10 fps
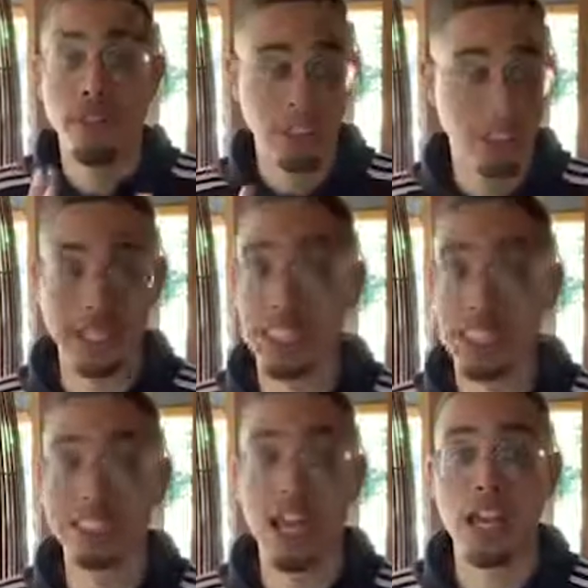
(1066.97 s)
just to get
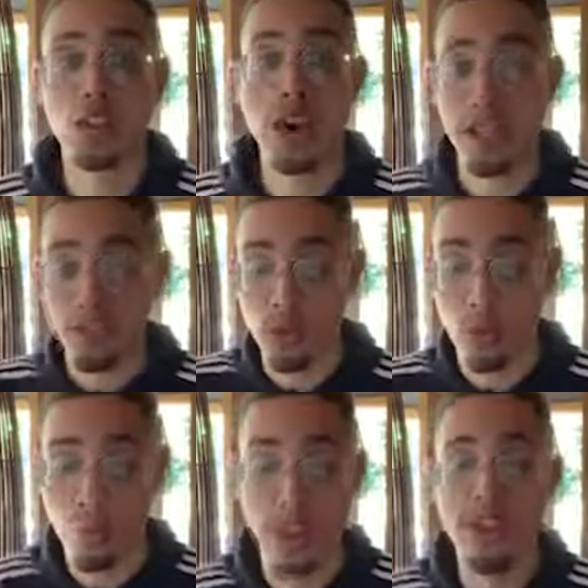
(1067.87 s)
this out of the way,
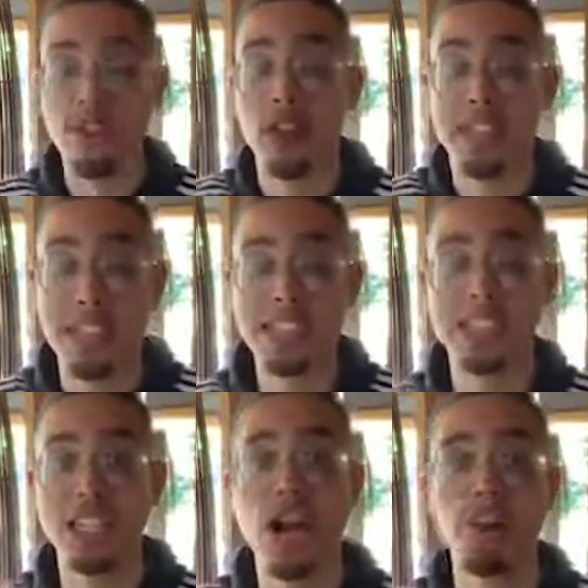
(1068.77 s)
with
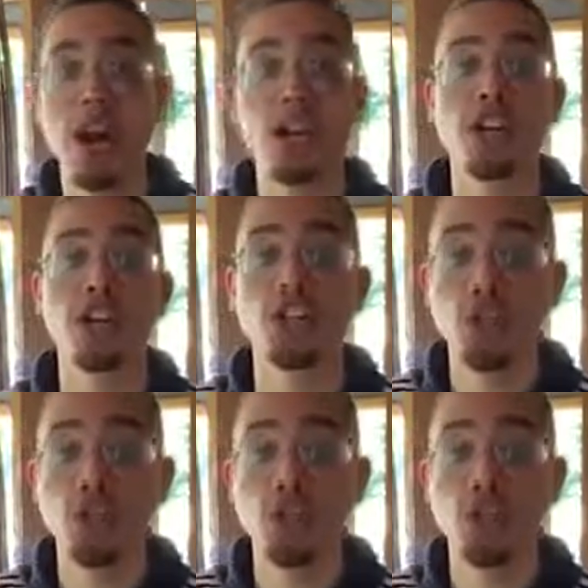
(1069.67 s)
Legendary Marketer,